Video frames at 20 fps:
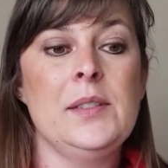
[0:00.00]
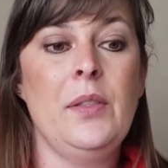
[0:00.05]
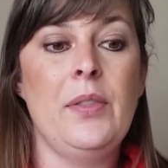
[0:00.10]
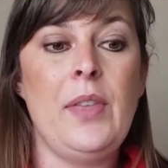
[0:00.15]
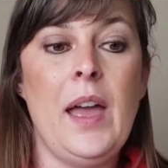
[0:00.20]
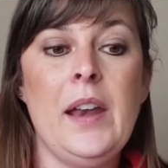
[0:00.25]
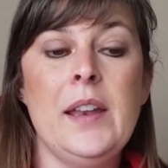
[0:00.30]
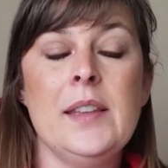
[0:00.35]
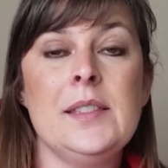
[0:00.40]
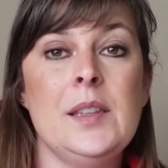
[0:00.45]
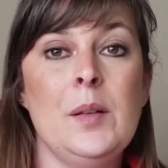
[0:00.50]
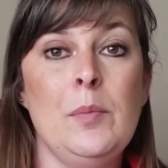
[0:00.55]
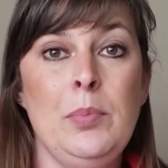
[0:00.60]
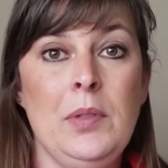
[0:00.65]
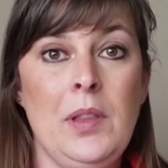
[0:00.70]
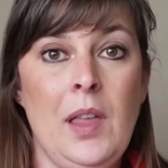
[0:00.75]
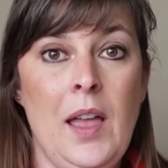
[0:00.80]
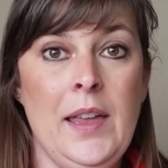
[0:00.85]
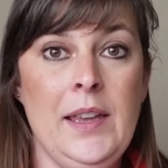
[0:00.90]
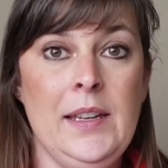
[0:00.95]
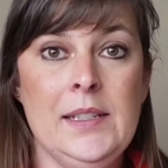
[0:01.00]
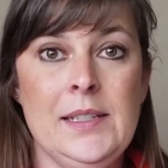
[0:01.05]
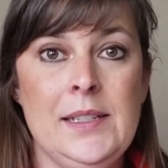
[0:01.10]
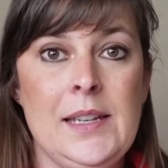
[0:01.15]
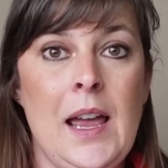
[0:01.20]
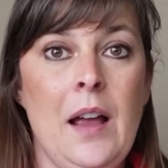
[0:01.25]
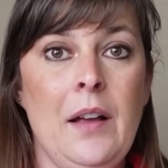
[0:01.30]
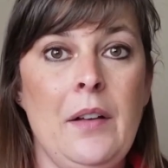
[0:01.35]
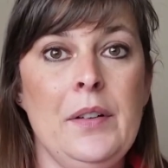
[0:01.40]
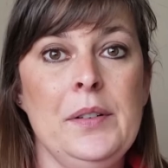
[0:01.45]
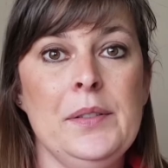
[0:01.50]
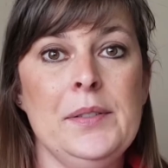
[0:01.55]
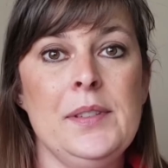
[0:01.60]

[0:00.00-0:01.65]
So that is the blind tackle.